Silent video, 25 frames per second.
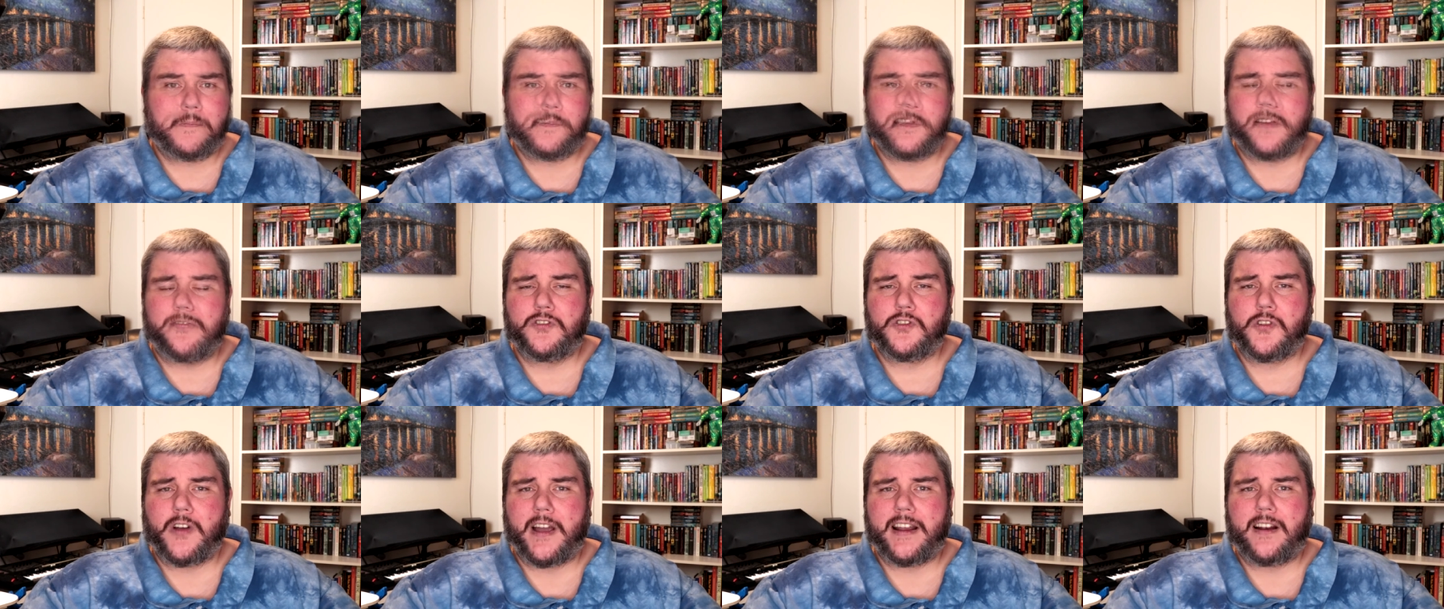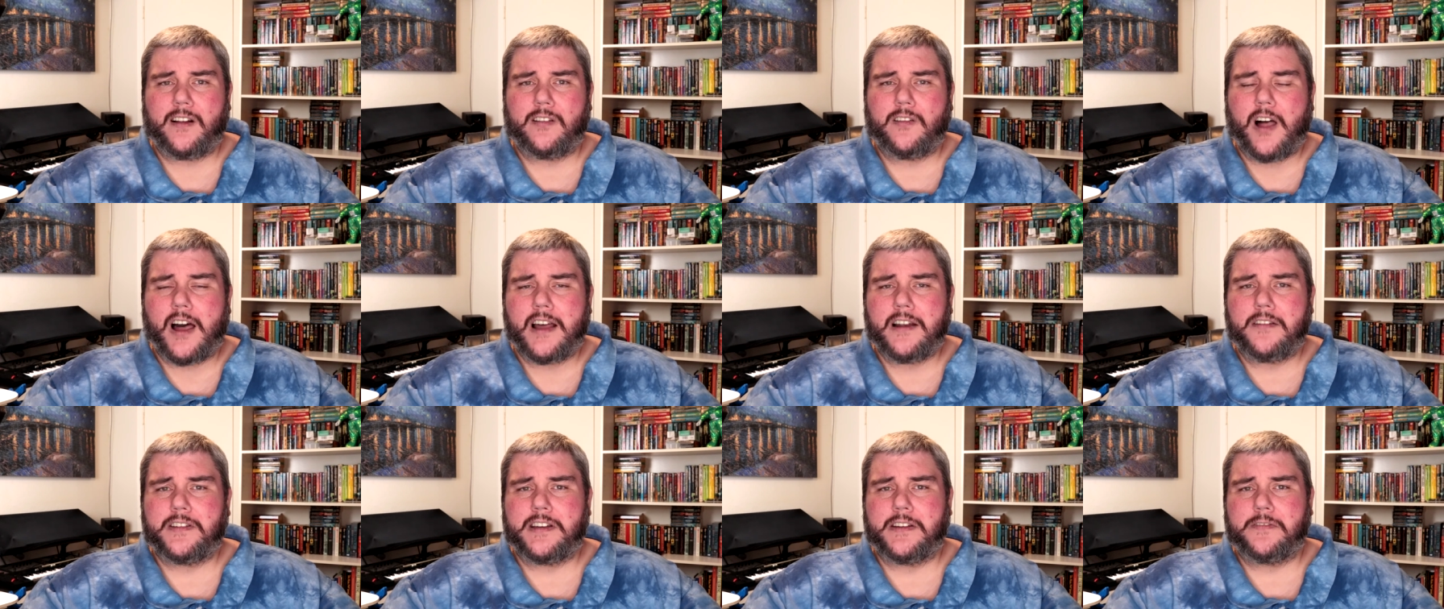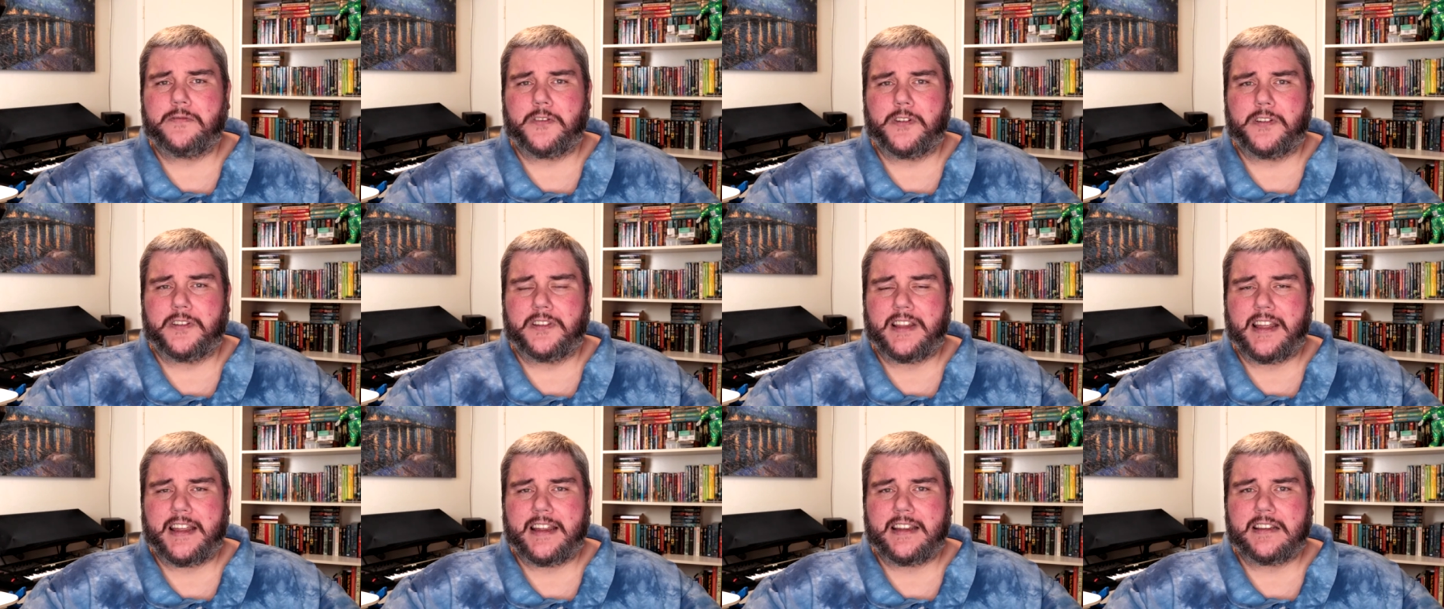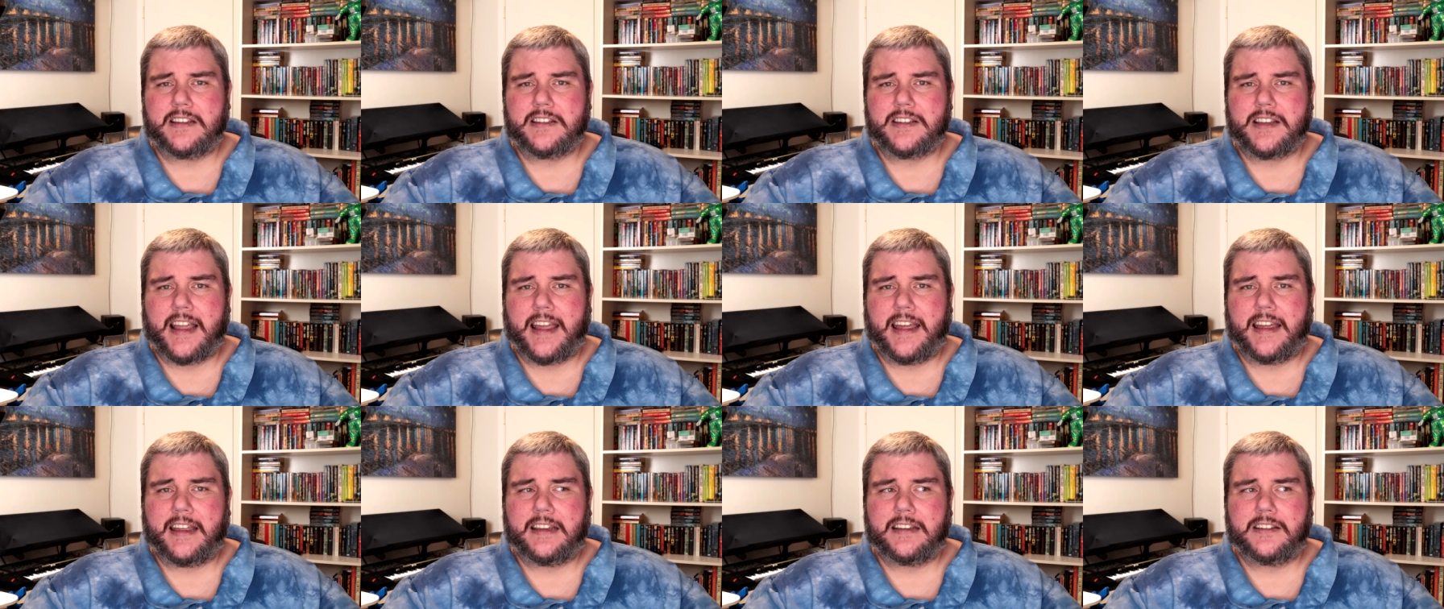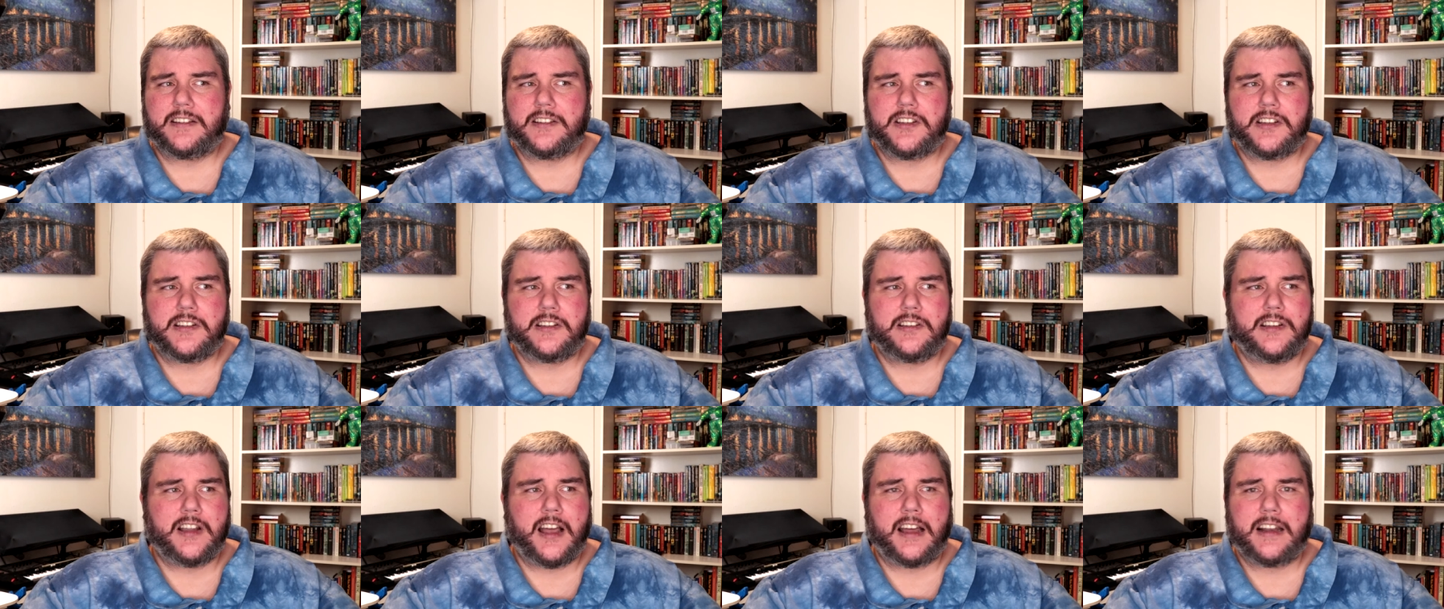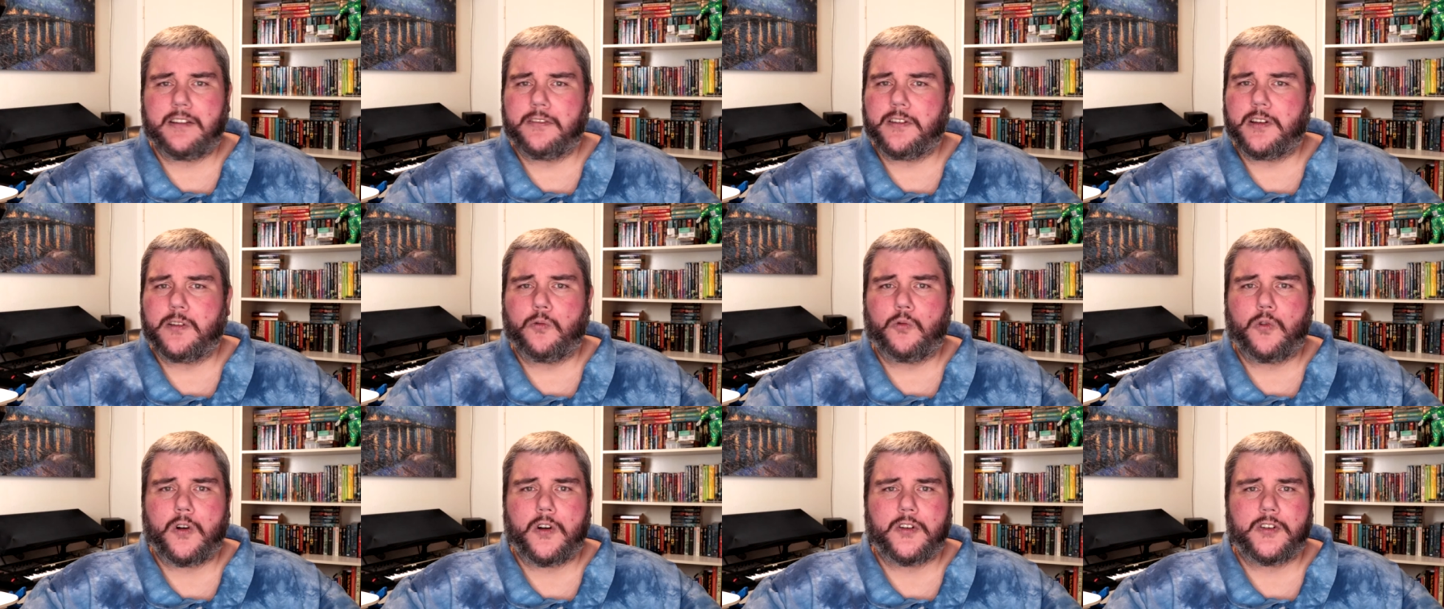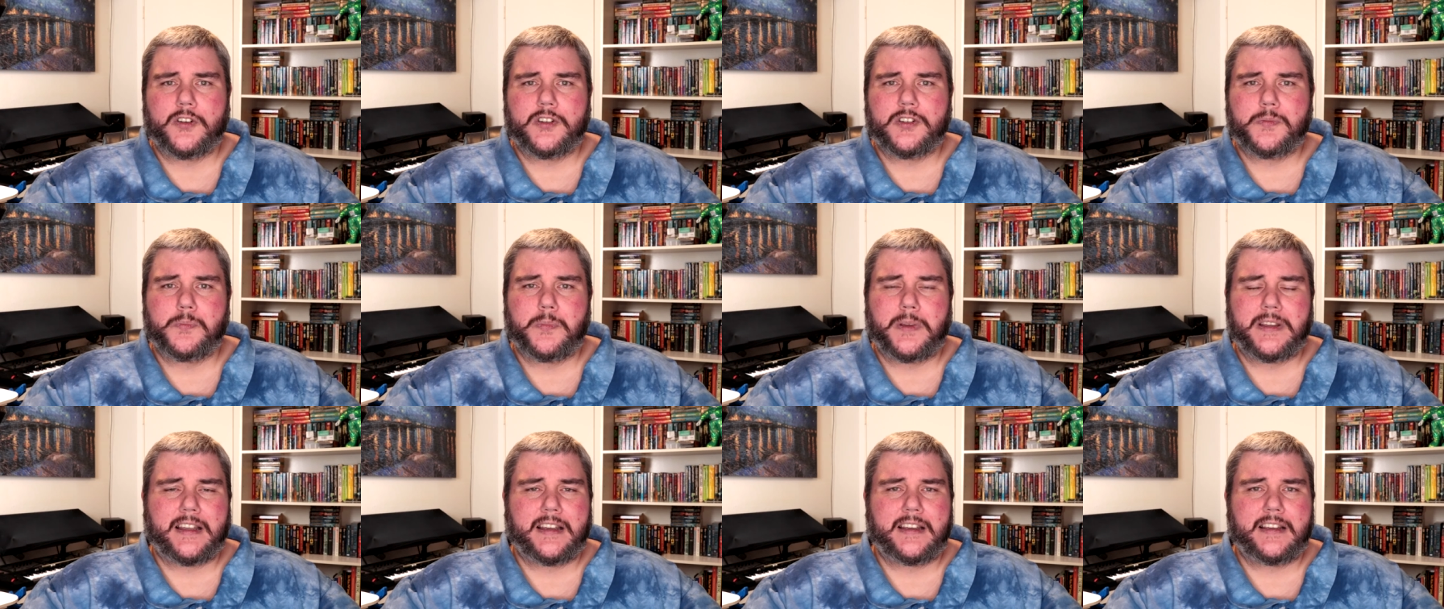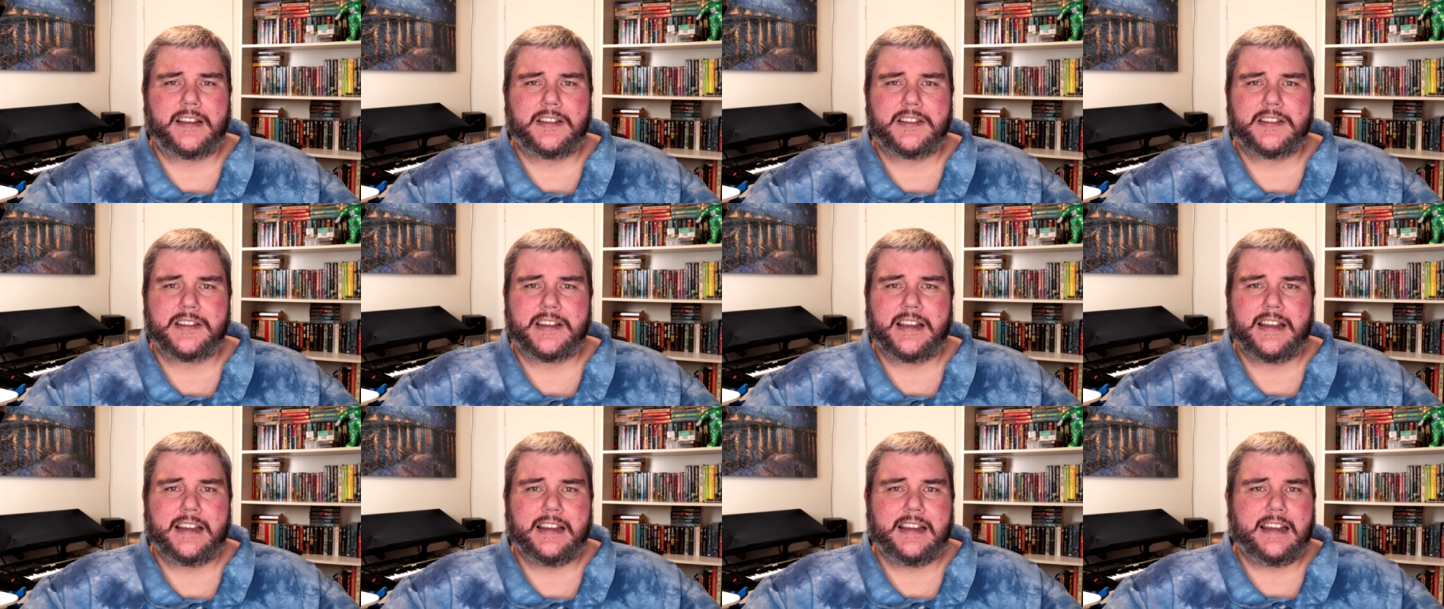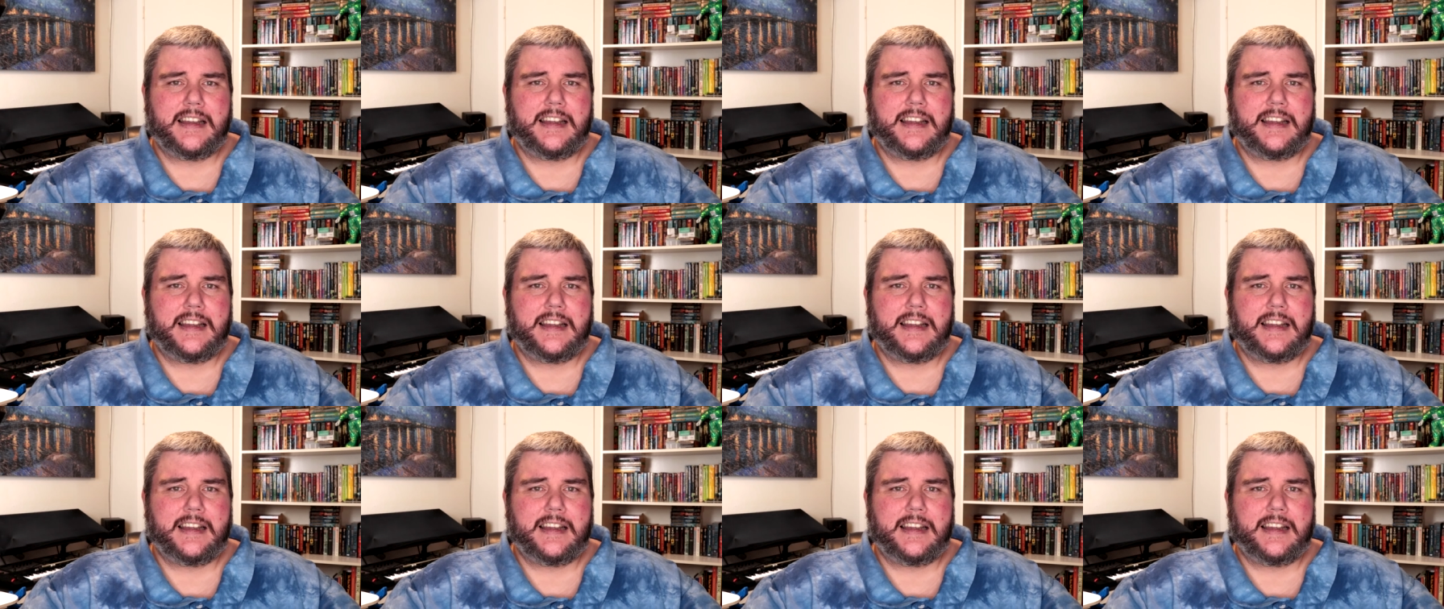So I've tried a lot of different things, and none of it works because